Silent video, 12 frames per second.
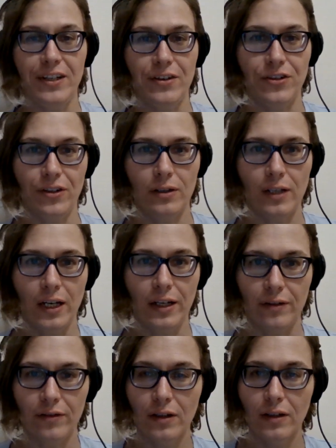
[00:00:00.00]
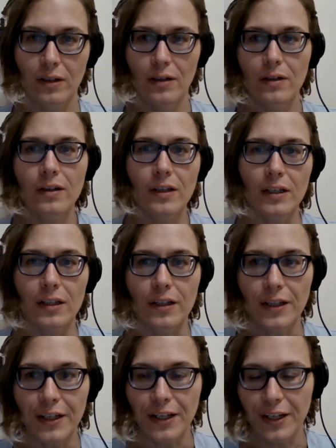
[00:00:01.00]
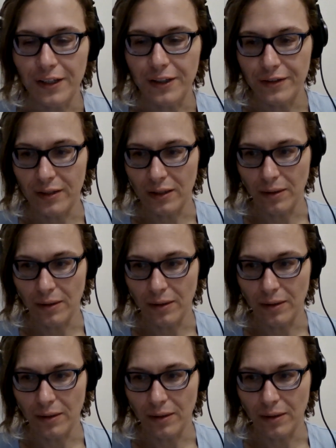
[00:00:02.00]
journal kind of. It is,